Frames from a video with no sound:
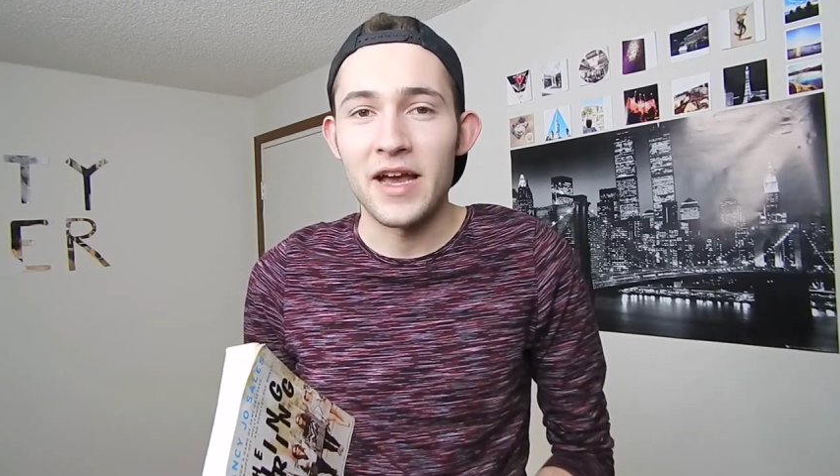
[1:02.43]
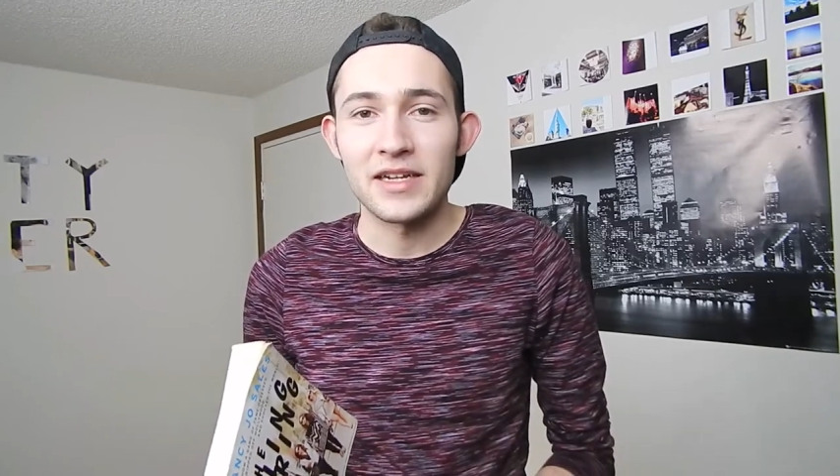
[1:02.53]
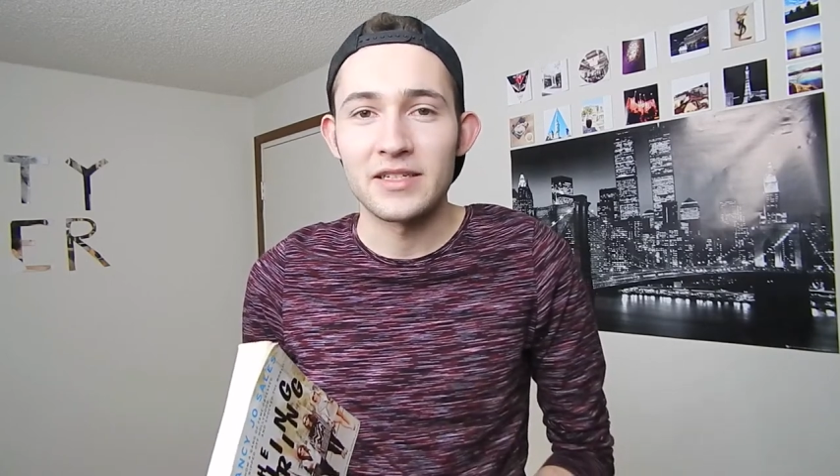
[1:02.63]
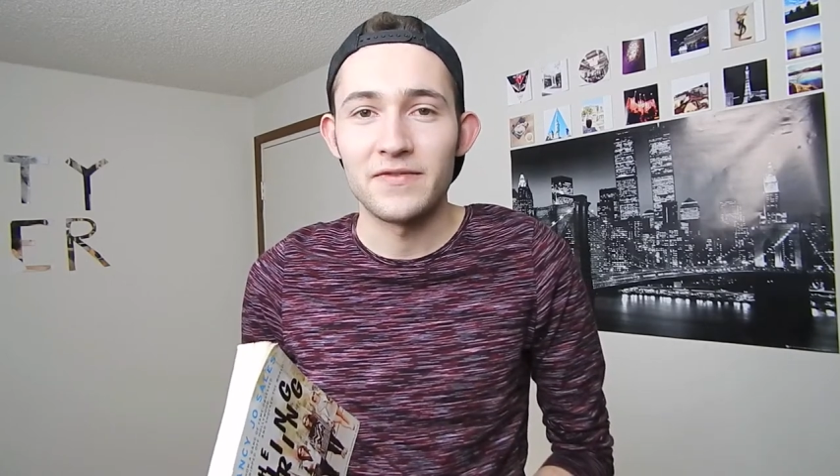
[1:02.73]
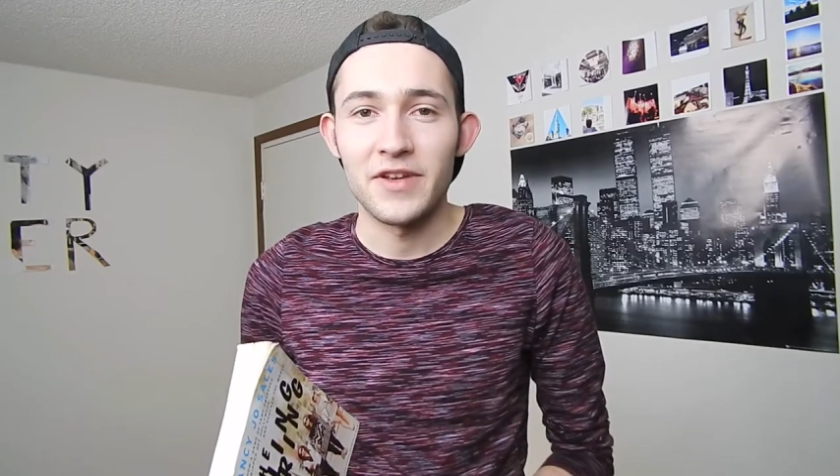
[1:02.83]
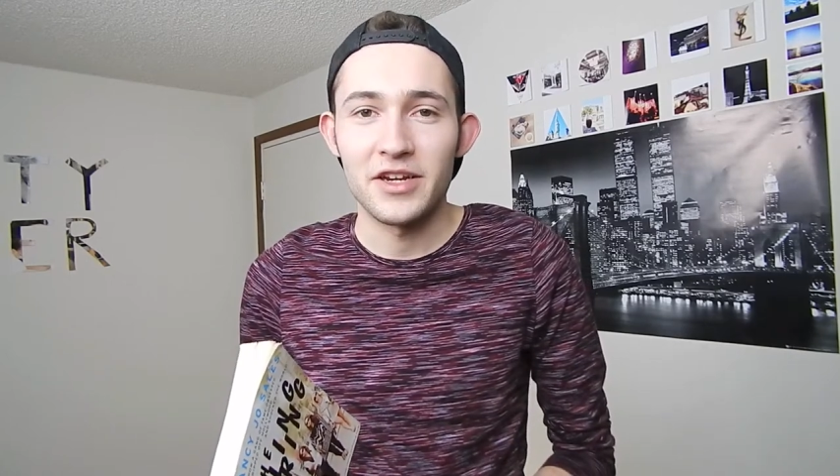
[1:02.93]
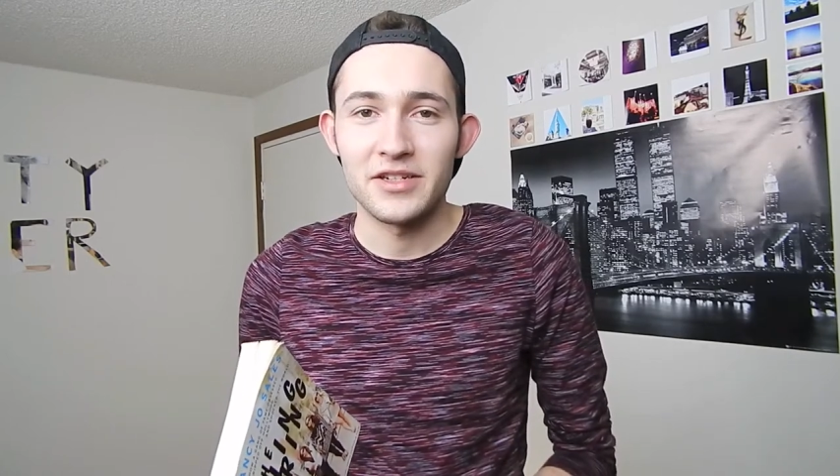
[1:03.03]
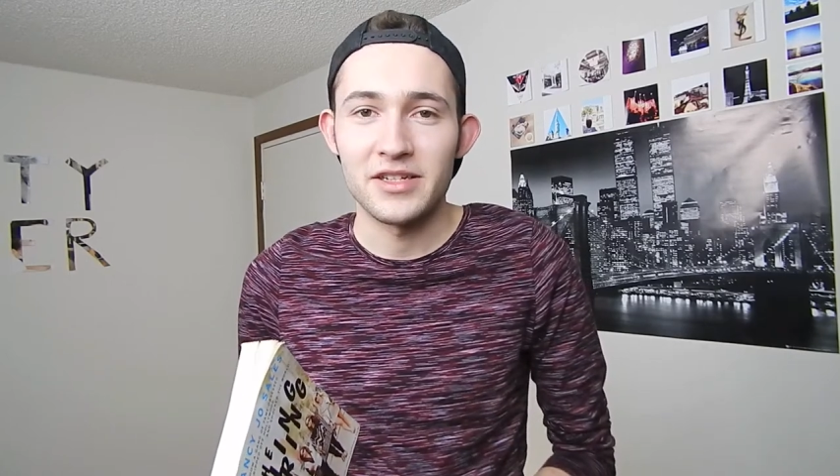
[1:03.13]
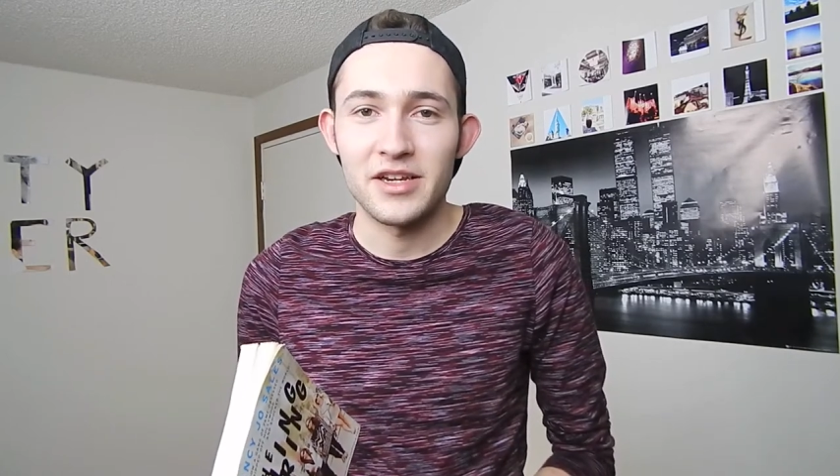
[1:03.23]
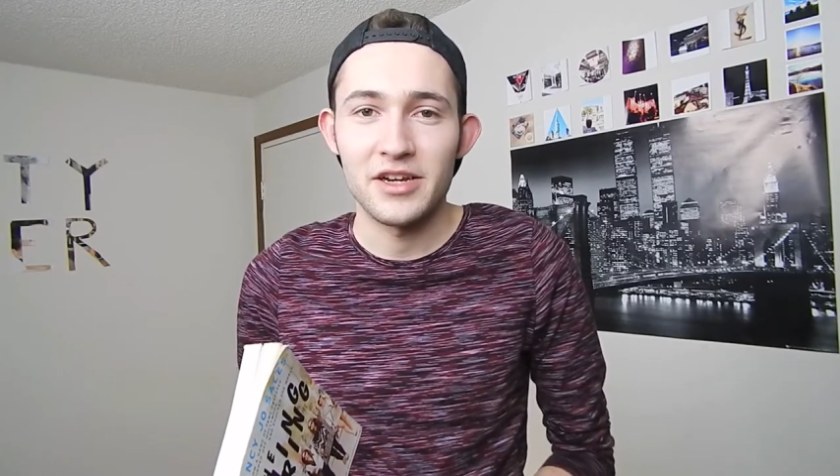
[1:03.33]
facts and
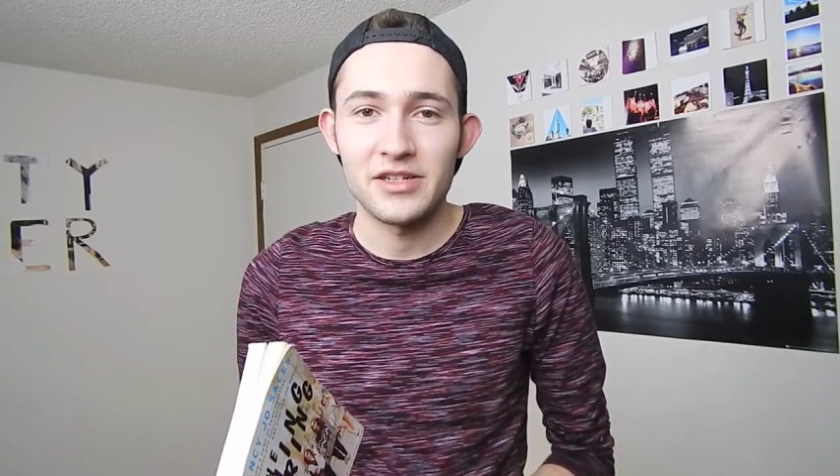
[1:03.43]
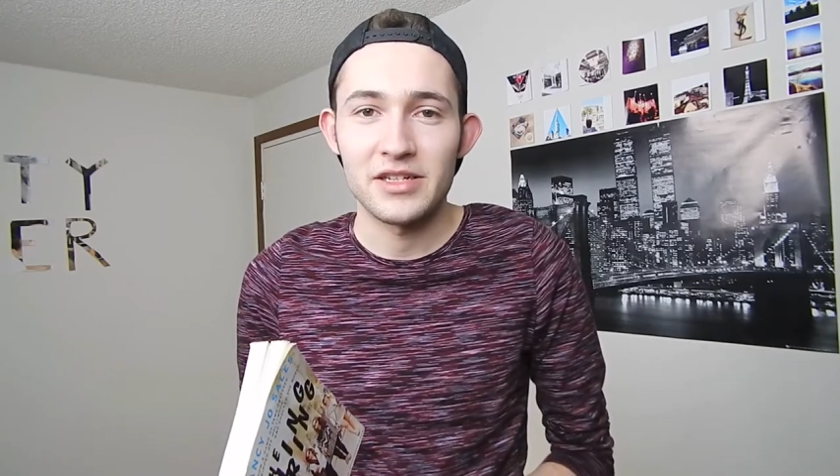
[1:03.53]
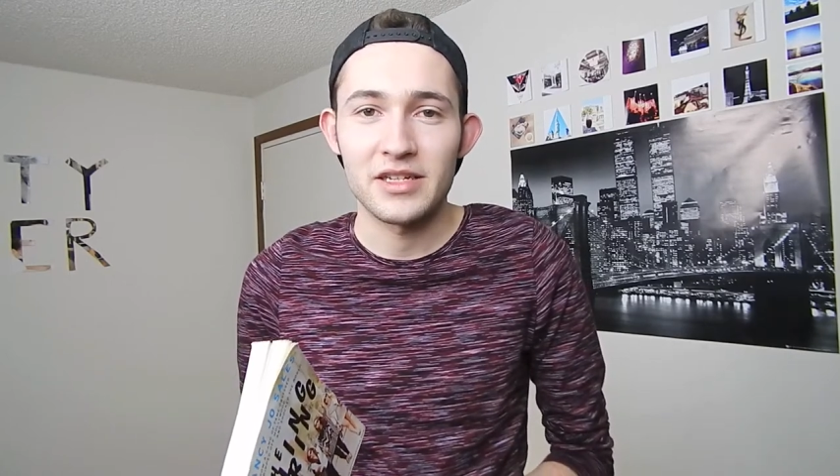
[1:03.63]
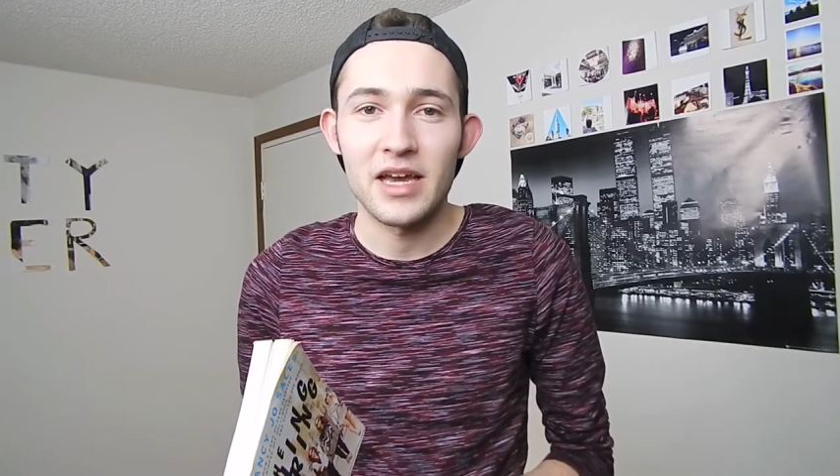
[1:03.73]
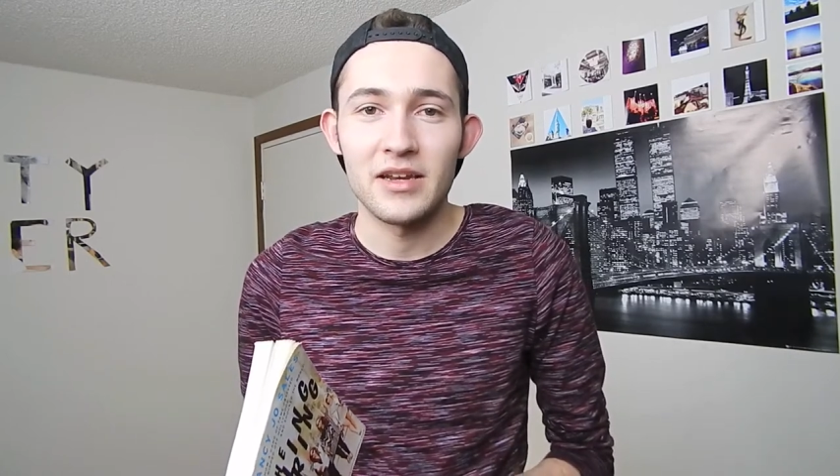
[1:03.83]
figures in here just kind